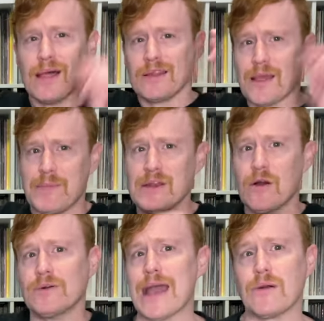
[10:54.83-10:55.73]
Let me
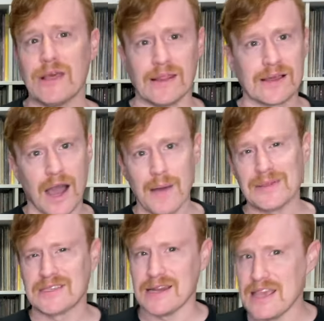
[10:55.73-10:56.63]
know down in the
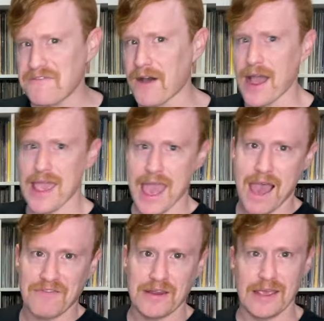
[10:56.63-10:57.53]
comments, and if I
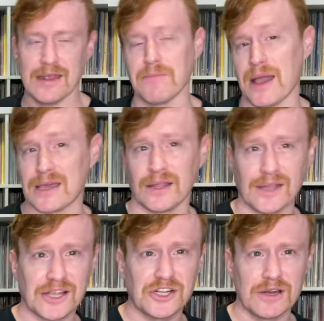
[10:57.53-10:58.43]
have it in my
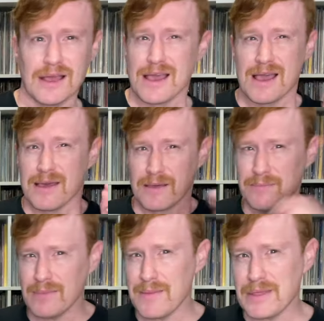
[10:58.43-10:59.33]
collection,
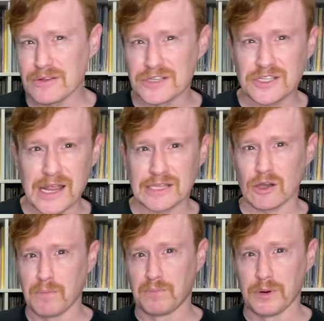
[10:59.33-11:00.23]
maybe there's a chance
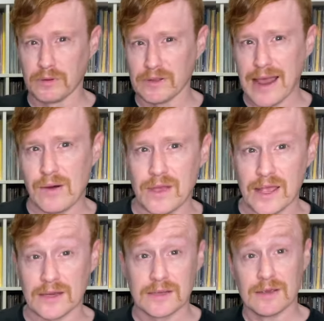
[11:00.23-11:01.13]
I'll pull it out
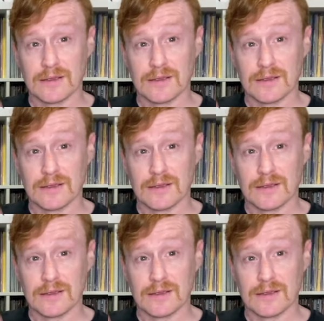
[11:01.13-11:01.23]
and